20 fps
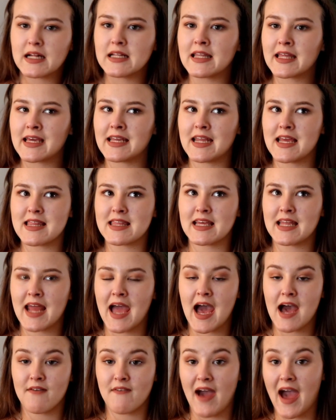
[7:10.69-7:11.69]
clean, and then
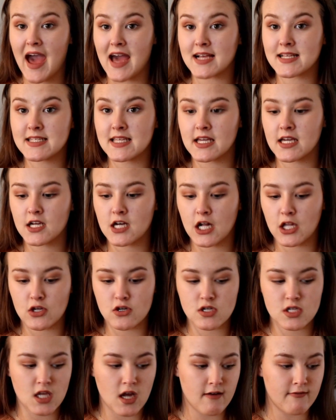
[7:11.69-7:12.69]
have accent
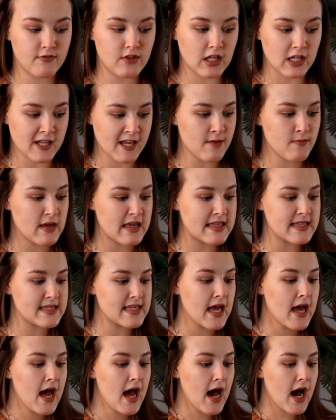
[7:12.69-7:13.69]
colors of the lemons.